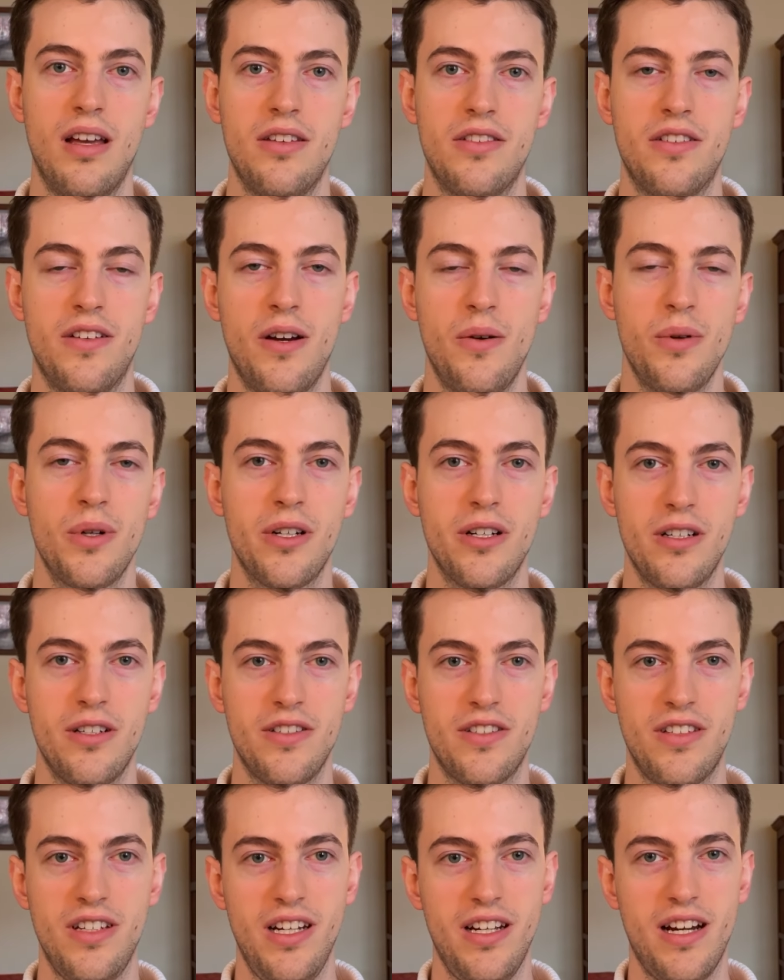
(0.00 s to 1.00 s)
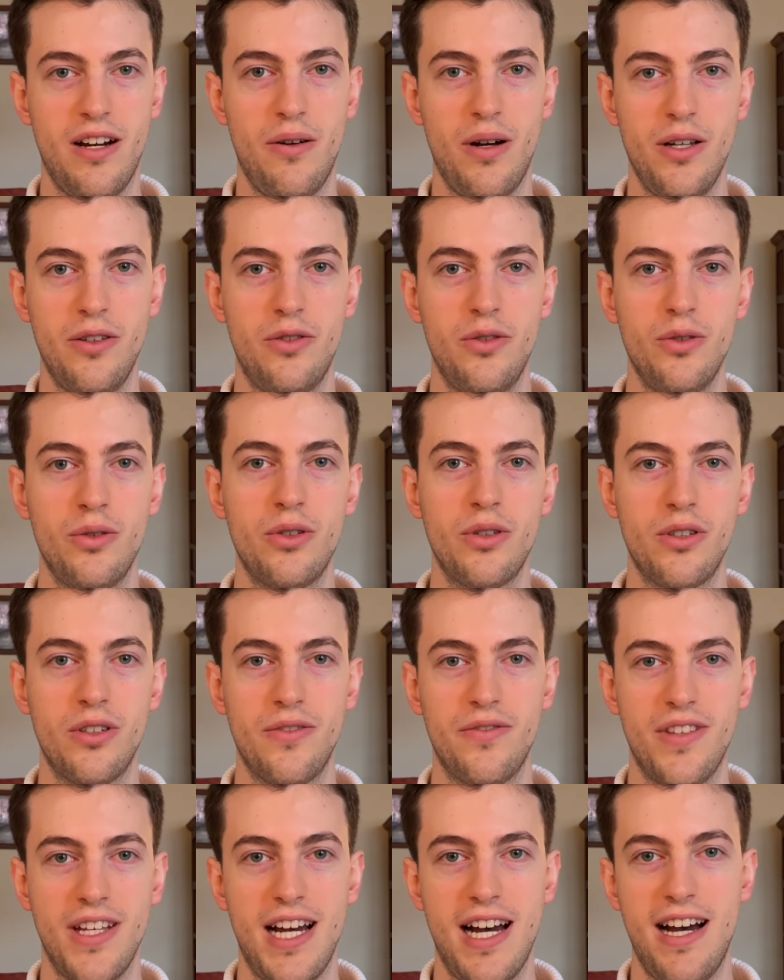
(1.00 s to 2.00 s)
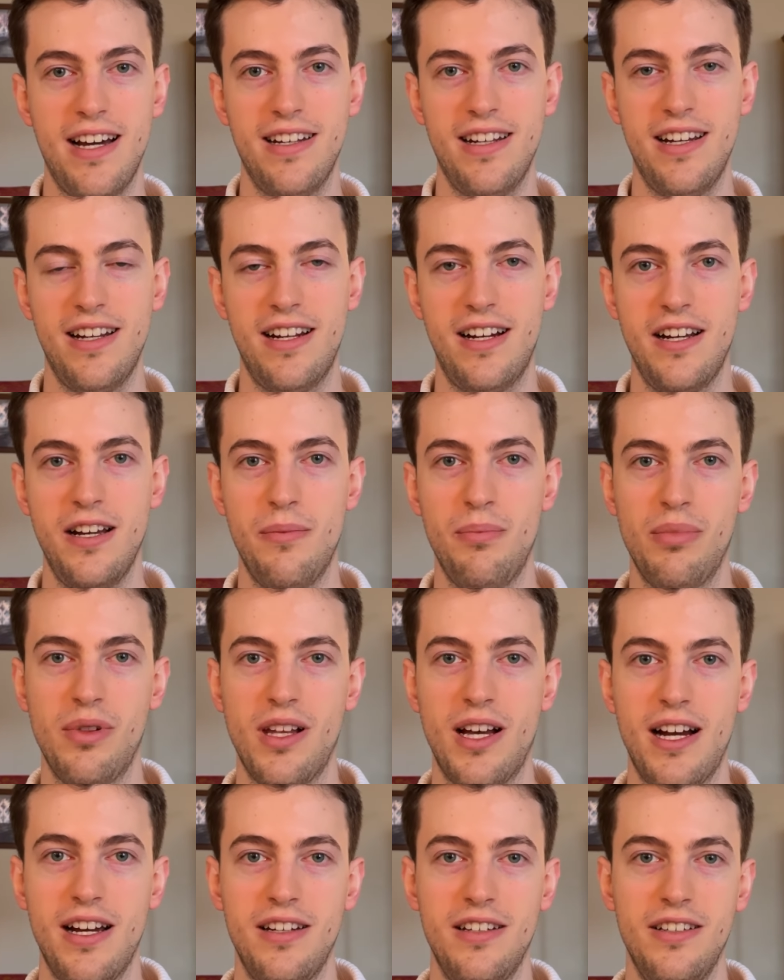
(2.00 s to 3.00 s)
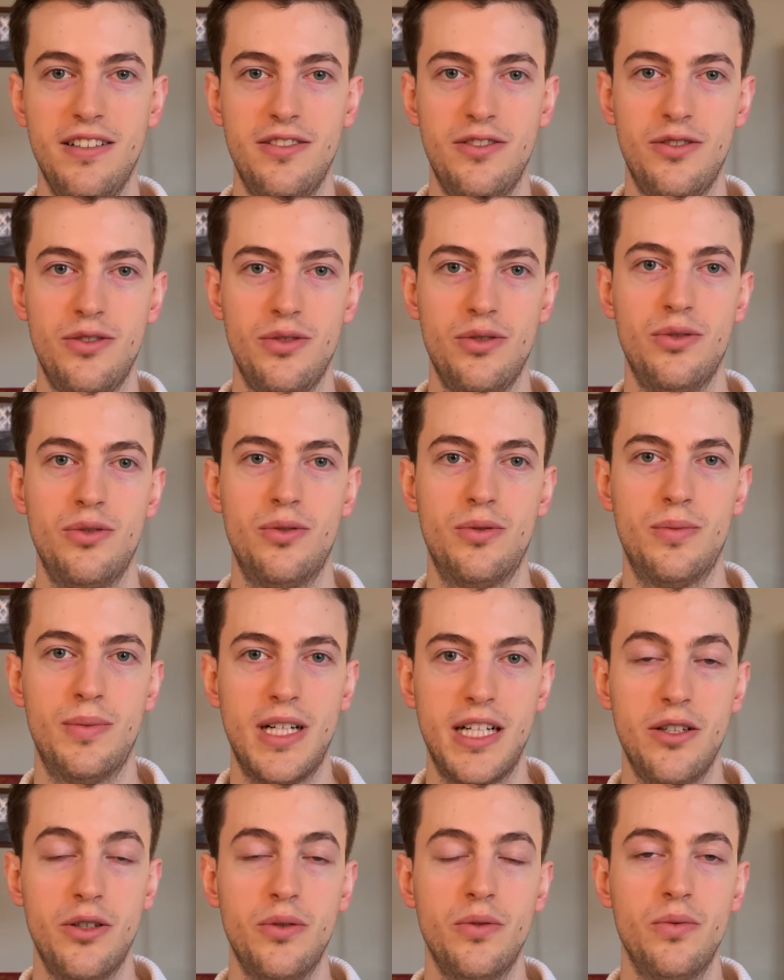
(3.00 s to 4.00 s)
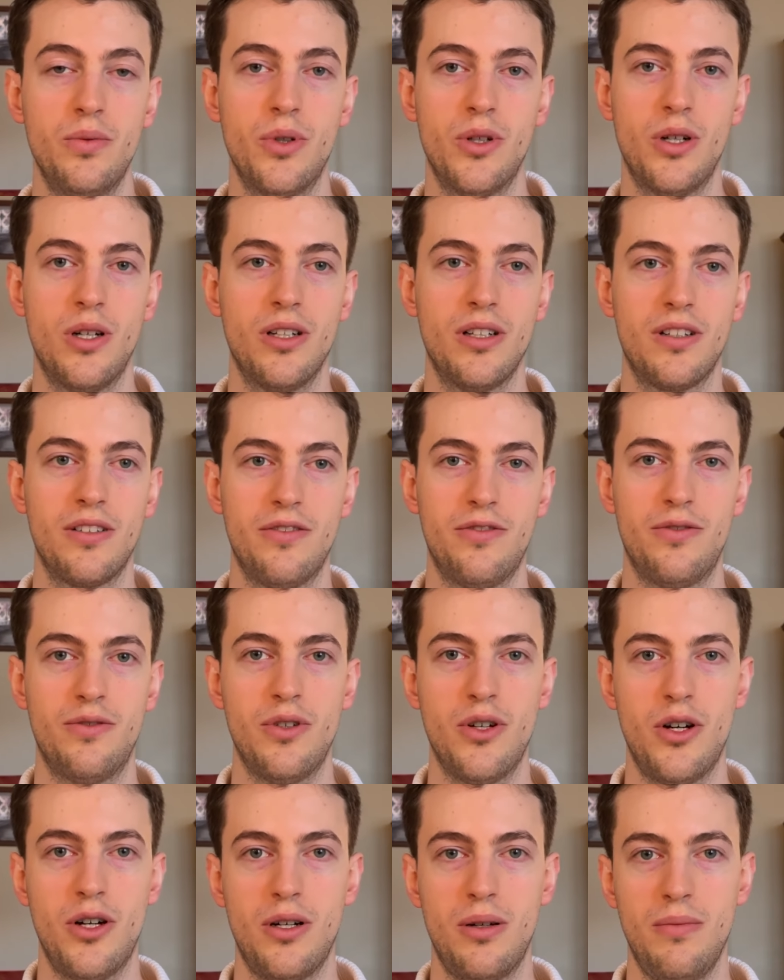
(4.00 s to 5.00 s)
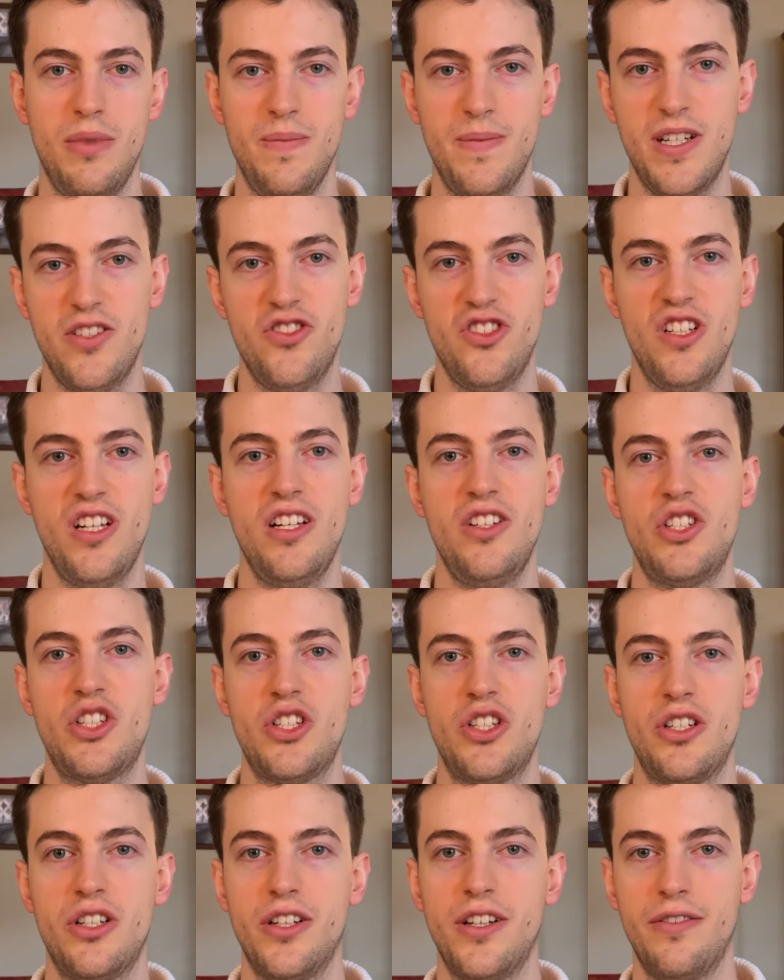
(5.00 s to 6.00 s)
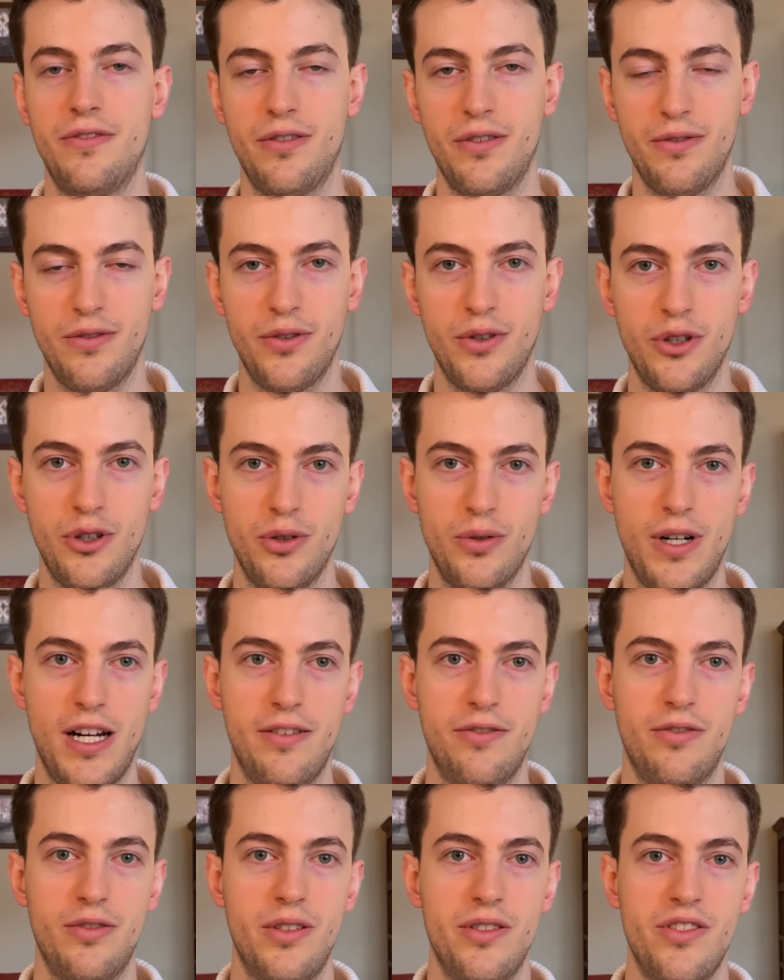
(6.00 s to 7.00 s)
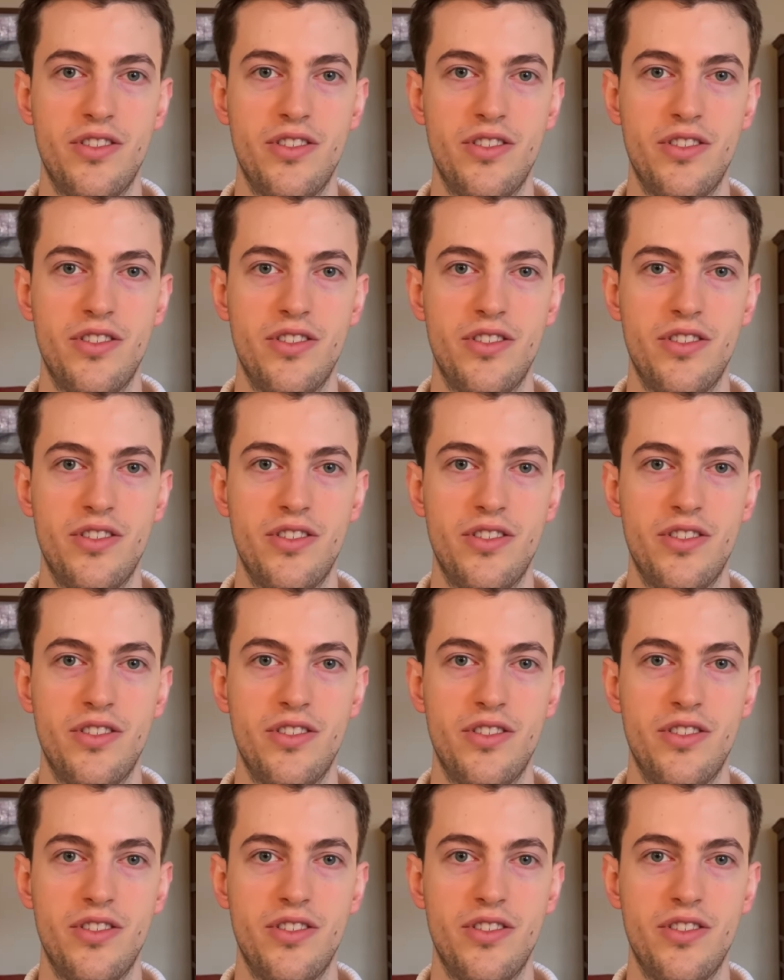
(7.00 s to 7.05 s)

So now we're gonna see how I took all of that and I applied it to my own work from imagination and from photo reference.